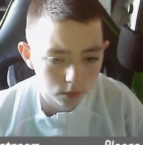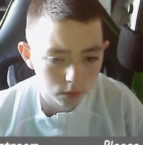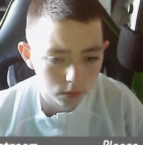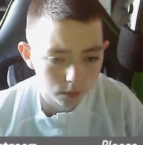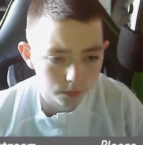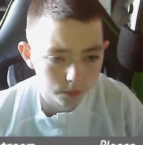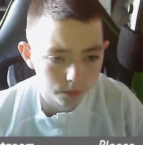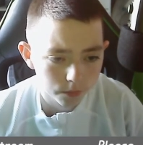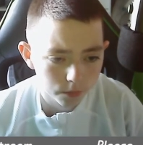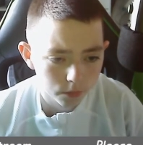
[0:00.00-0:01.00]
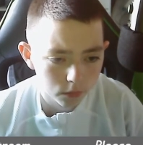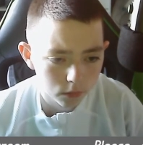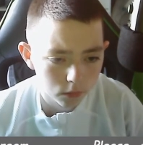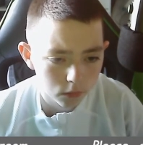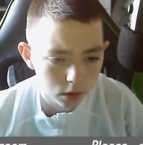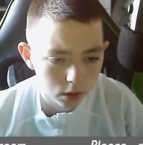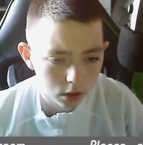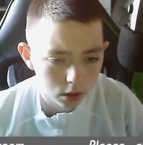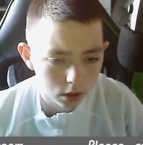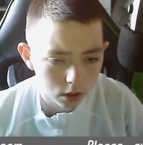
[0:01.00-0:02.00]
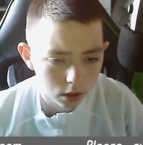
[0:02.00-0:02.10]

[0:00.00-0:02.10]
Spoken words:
[no speech]